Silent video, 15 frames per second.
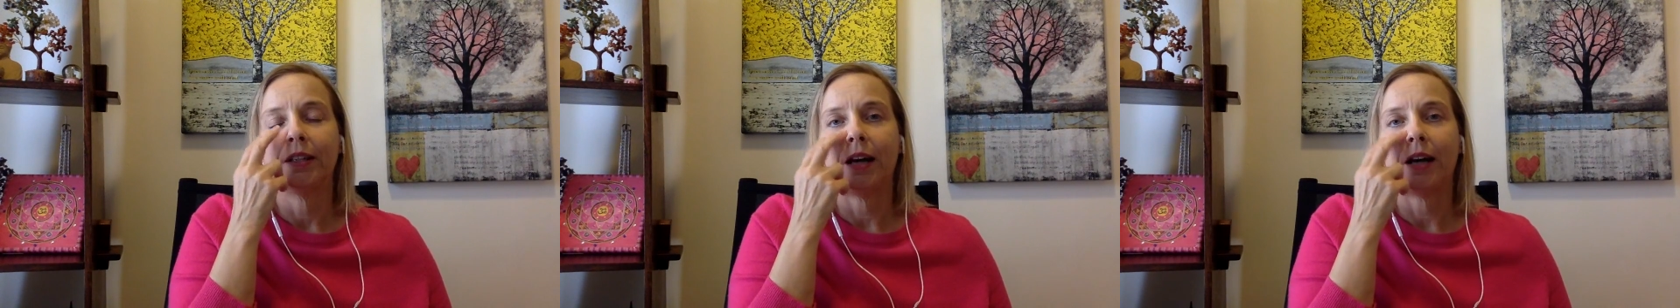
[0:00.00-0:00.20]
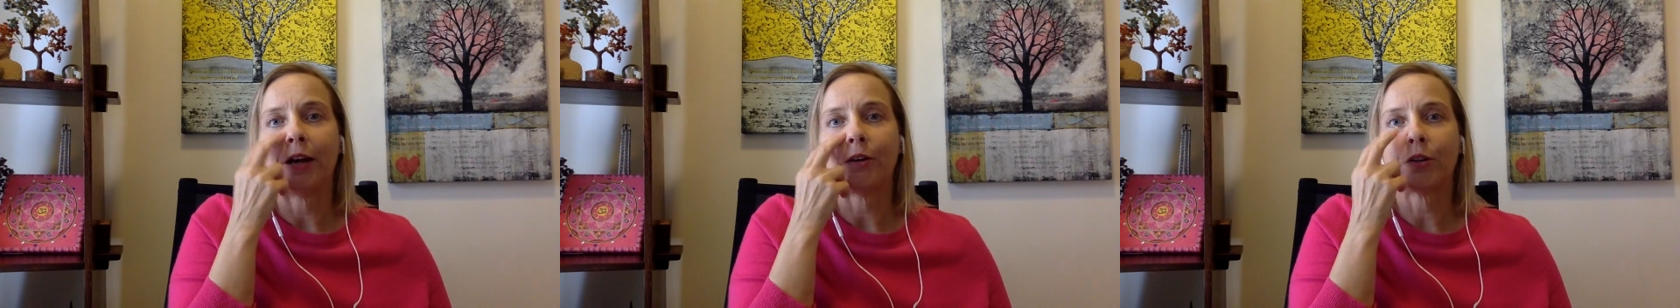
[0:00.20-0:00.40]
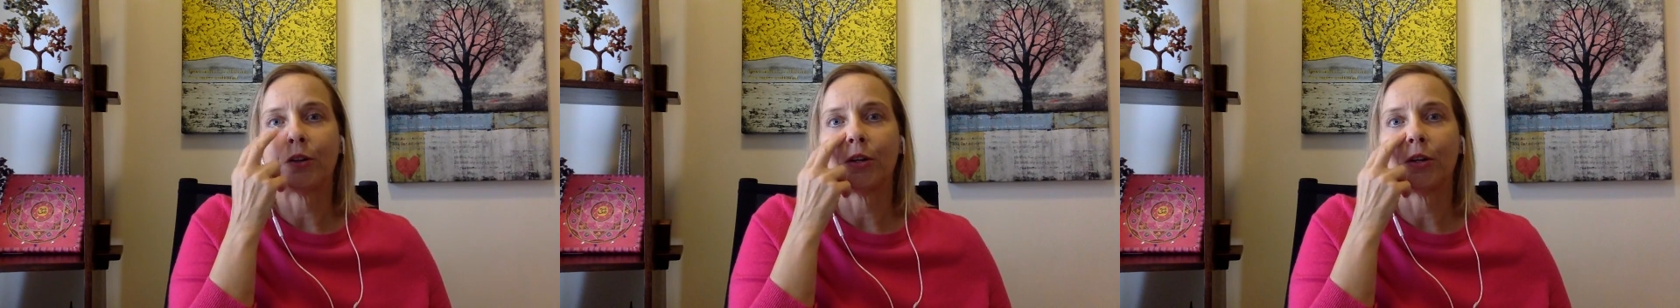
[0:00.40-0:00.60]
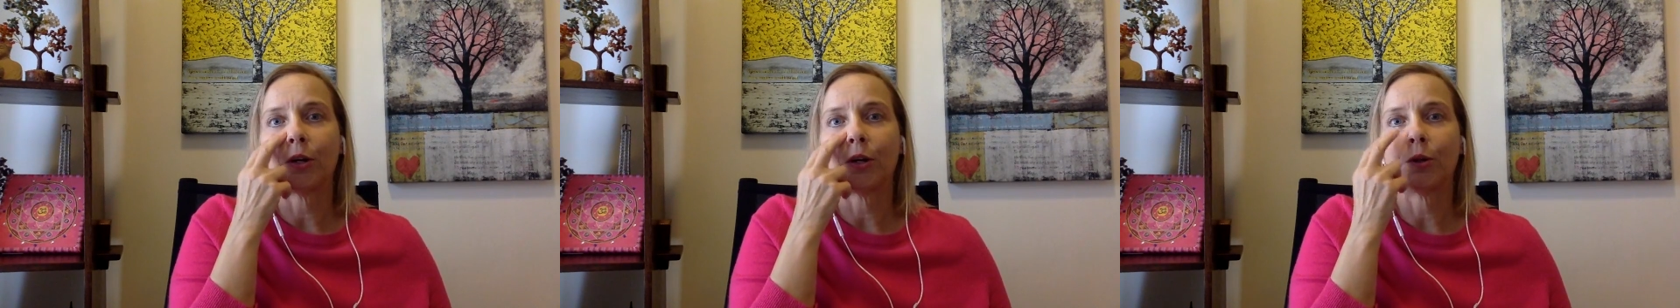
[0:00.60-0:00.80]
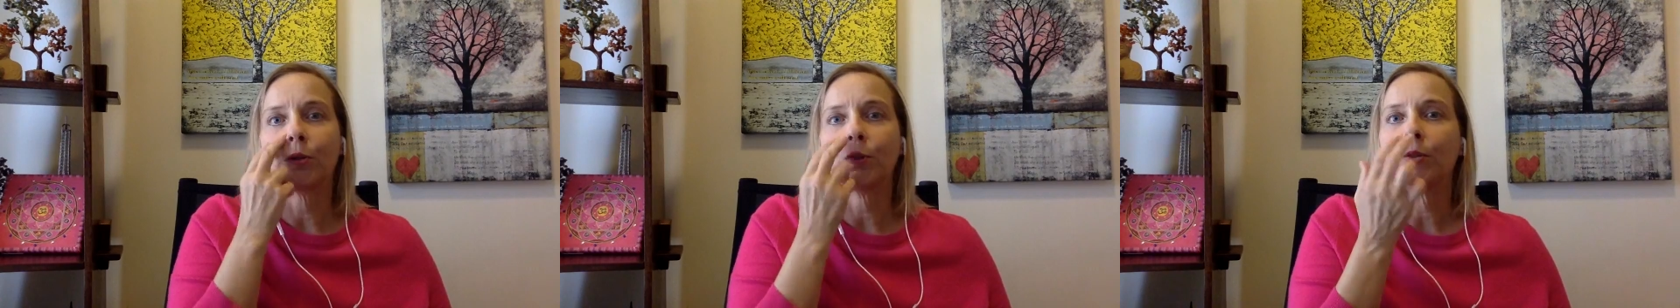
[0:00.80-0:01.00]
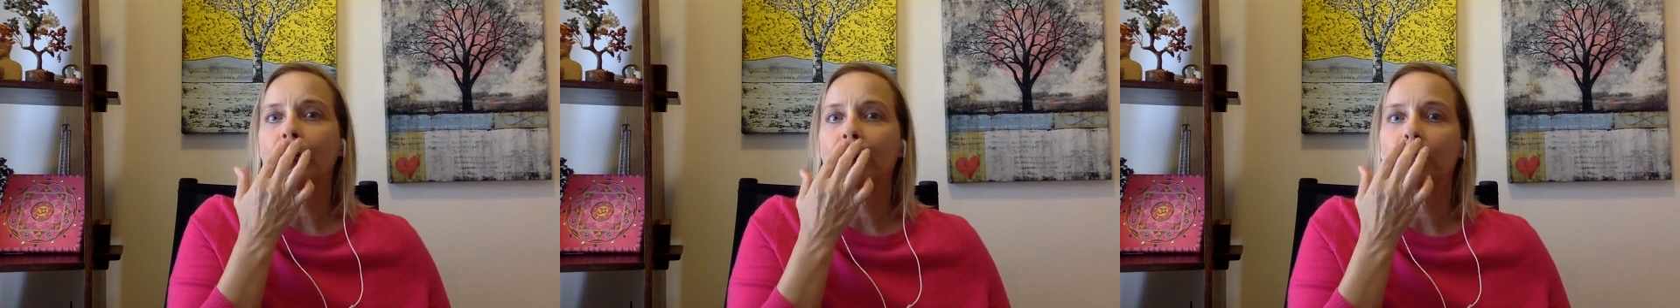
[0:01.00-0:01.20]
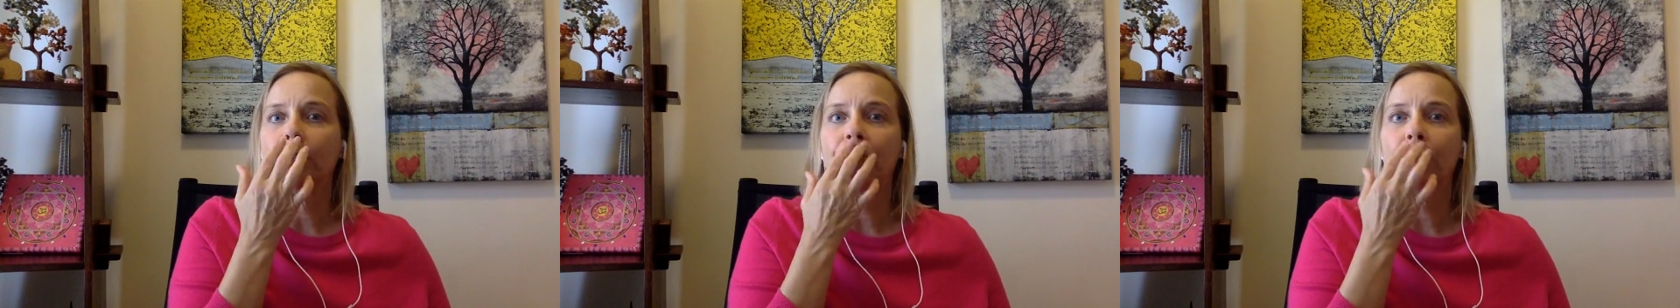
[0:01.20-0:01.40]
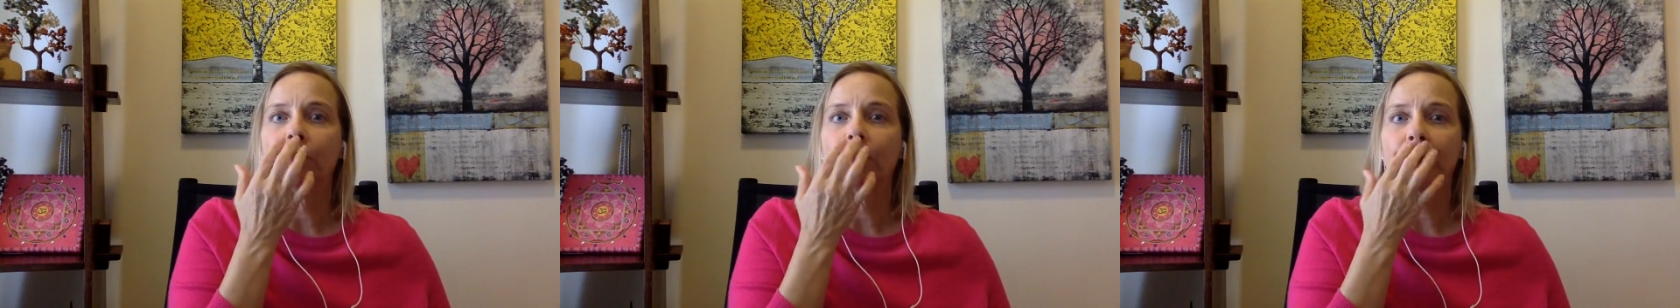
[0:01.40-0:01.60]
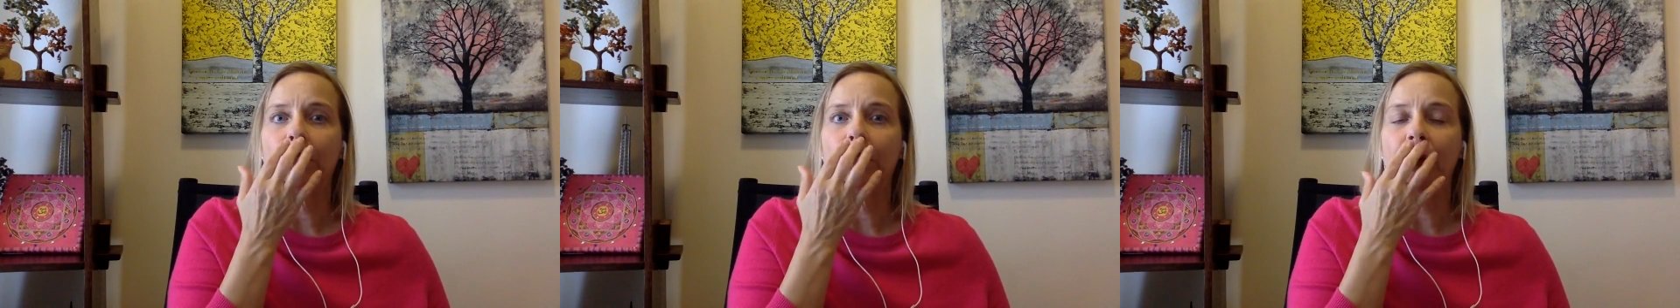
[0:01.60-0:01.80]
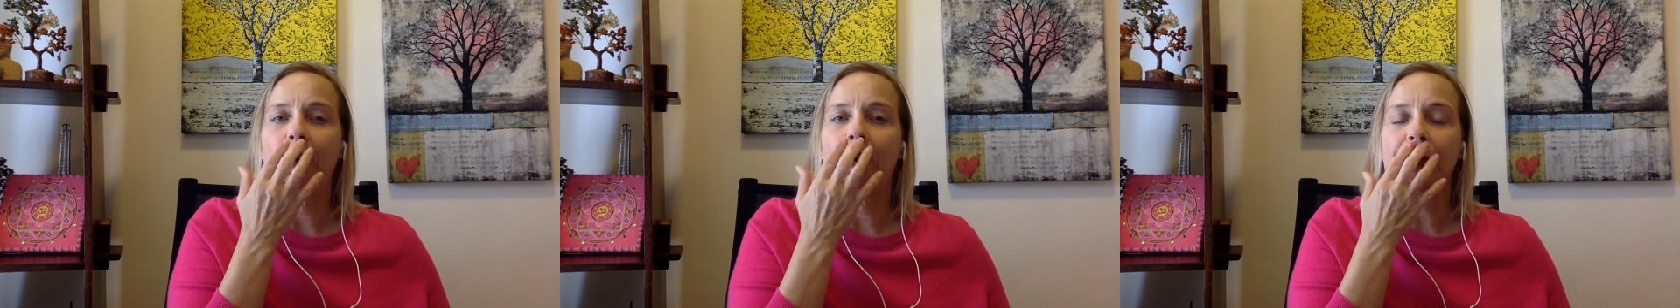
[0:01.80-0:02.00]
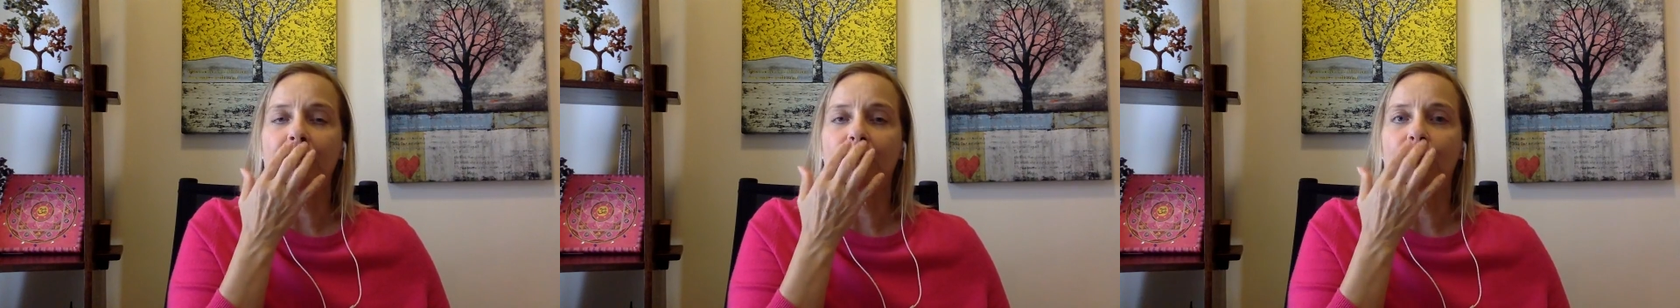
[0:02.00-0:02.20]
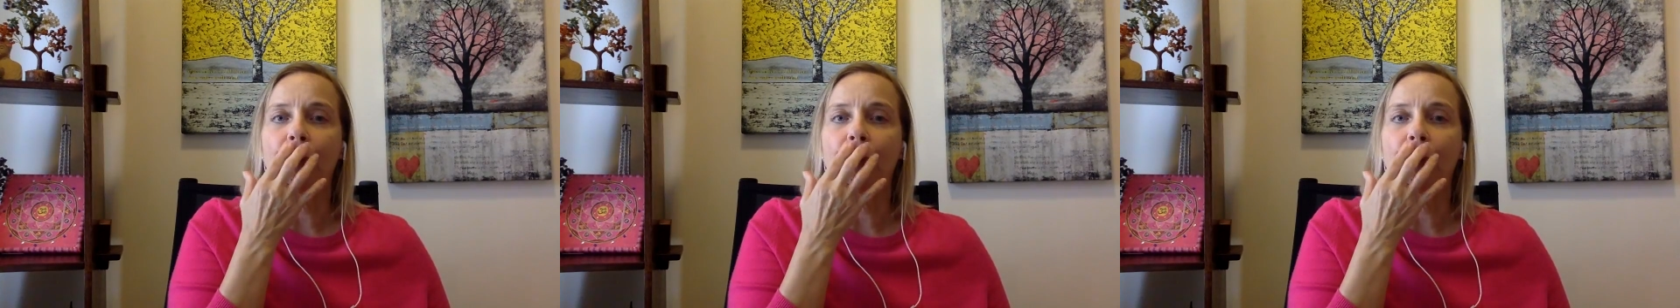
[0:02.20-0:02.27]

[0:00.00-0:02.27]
Under the nose, the loss of